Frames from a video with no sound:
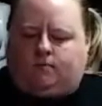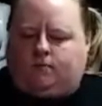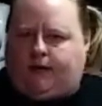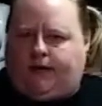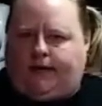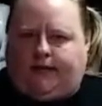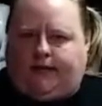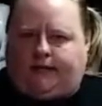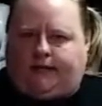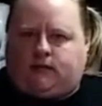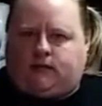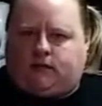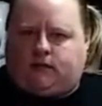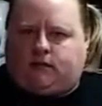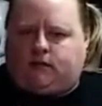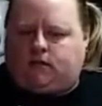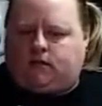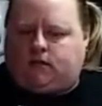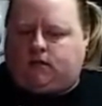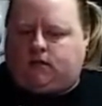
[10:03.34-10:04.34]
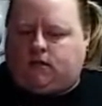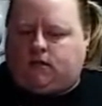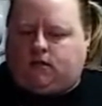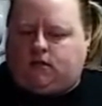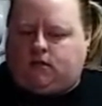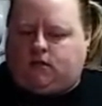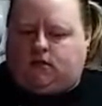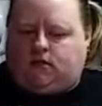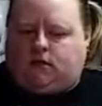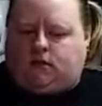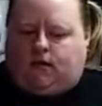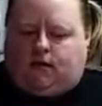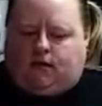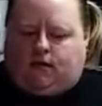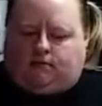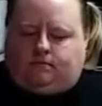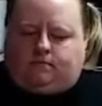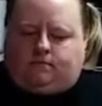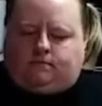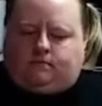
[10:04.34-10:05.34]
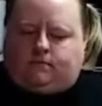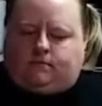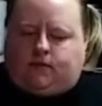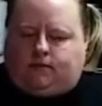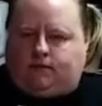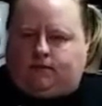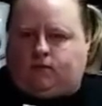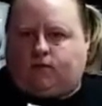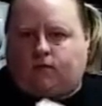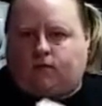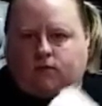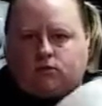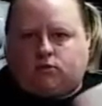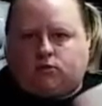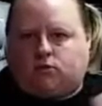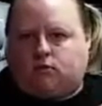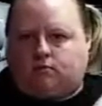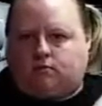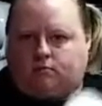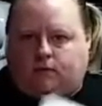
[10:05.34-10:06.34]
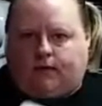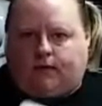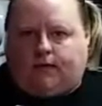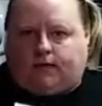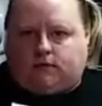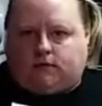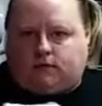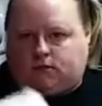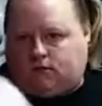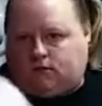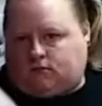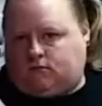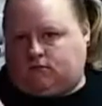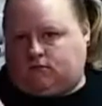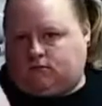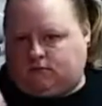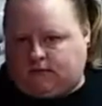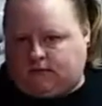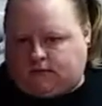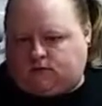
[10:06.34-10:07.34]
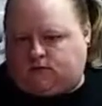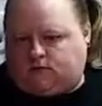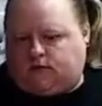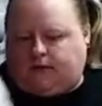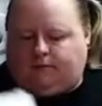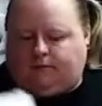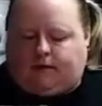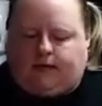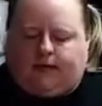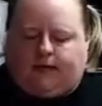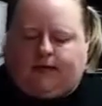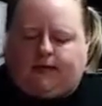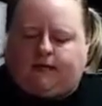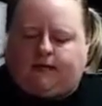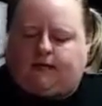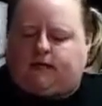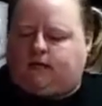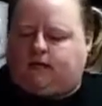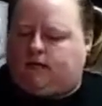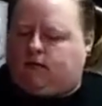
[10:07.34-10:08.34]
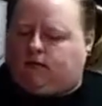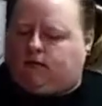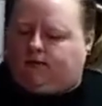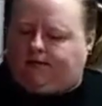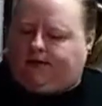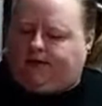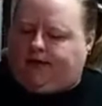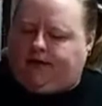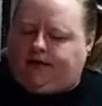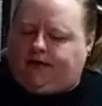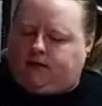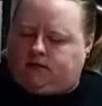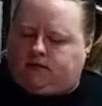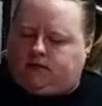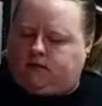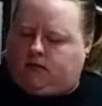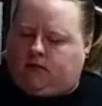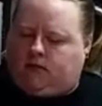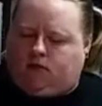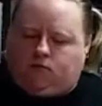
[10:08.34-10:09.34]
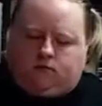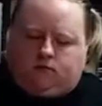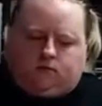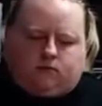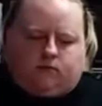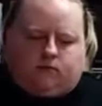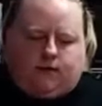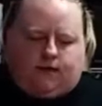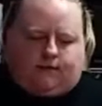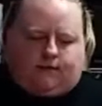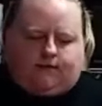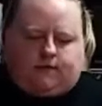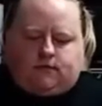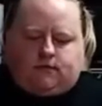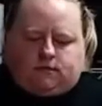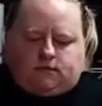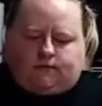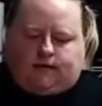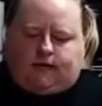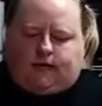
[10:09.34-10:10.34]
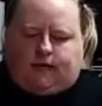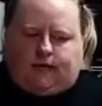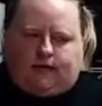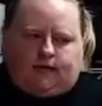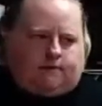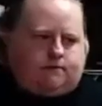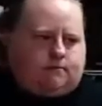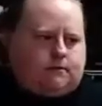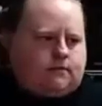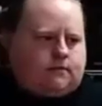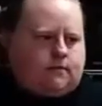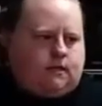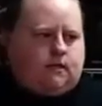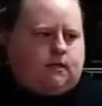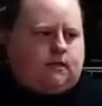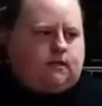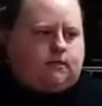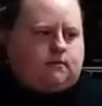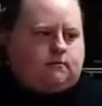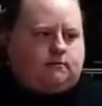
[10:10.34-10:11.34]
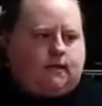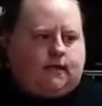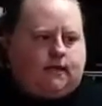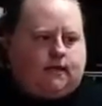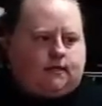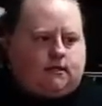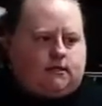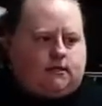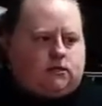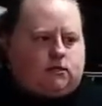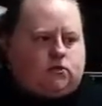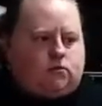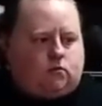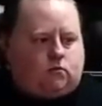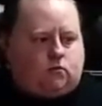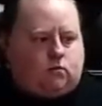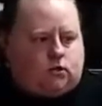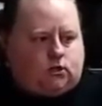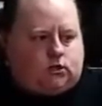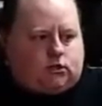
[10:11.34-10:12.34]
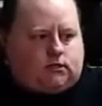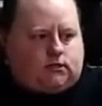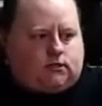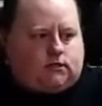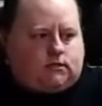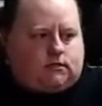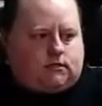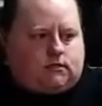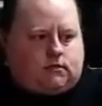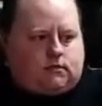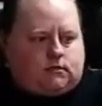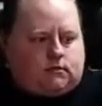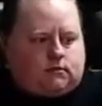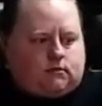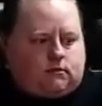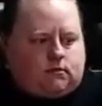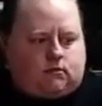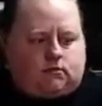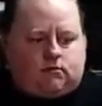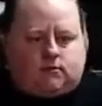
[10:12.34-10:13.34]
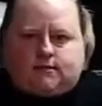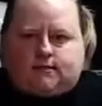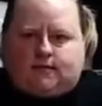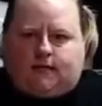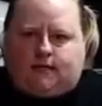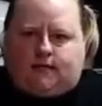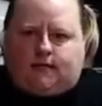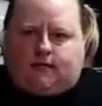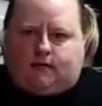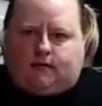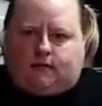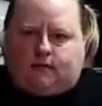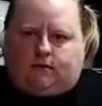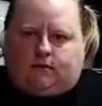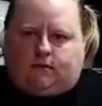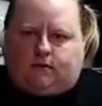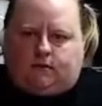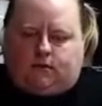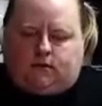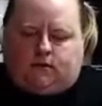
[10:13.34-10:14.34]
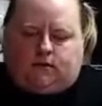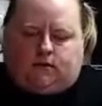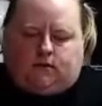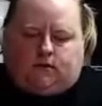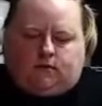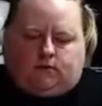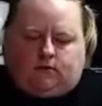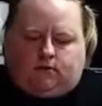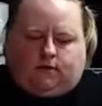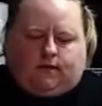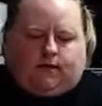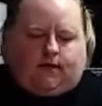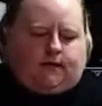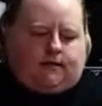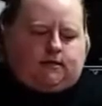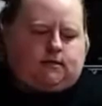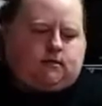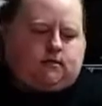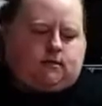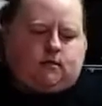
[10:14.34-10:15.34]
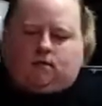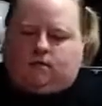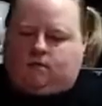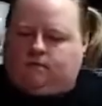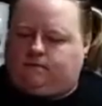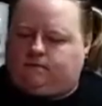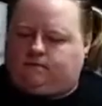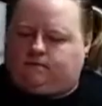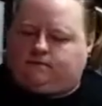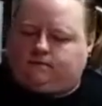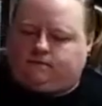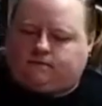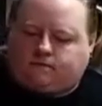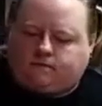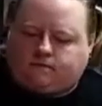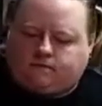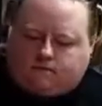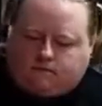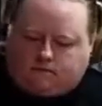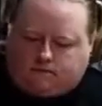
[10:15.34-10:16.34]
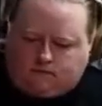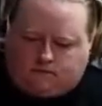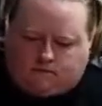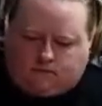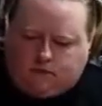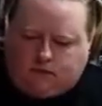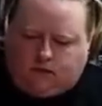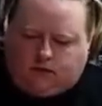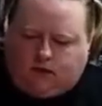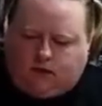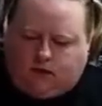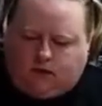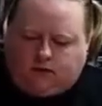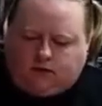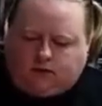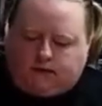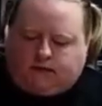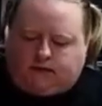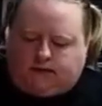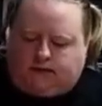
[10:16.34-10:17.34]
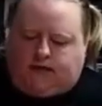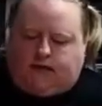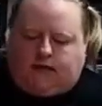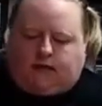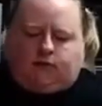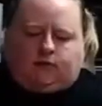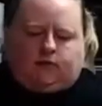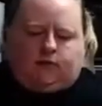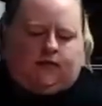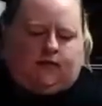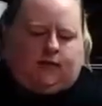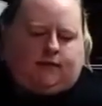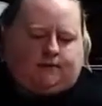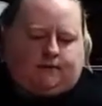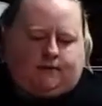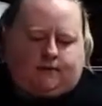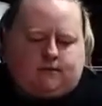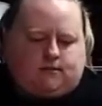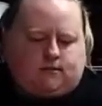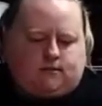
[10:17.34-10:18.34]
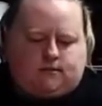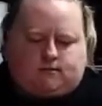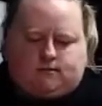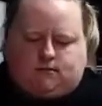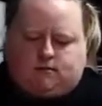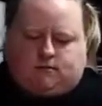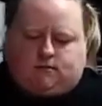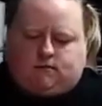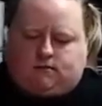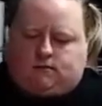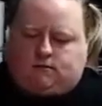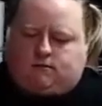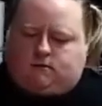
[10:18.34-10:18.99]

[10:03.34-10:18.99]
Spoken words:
what brand. I prefer a certain brand, so that's what I buy. Okay, so you have these 3 items. to make this gorgeous little setting here. Okay, so you're going to take your napkins